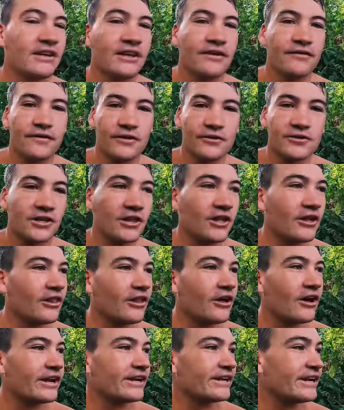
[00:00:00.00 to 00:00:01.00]
he feels a lot
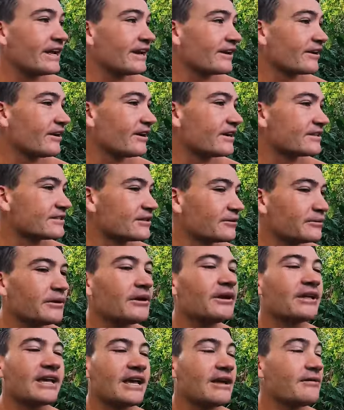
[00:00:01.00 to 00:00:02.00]
lighter now, guys, so we're
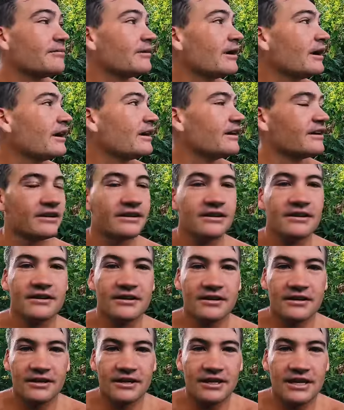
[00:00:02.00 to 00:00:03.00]
gonna keep uh,
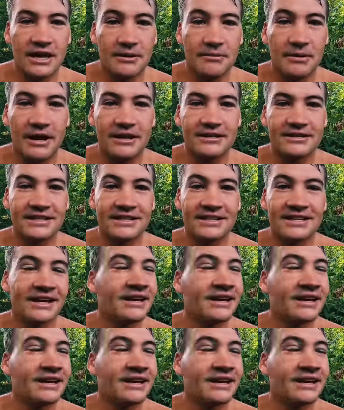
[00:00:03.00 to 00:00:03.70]
keep hunting.